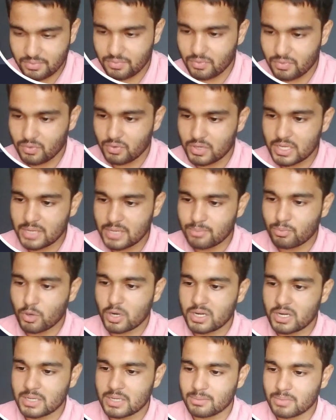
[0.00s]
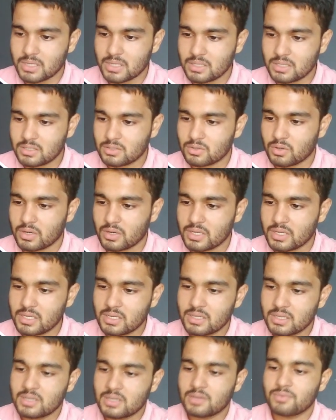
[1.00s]
floating point numbers. Sorry,
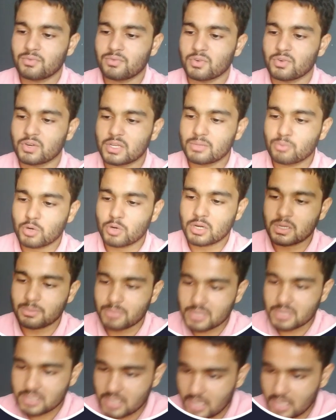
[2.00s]
floating point numbers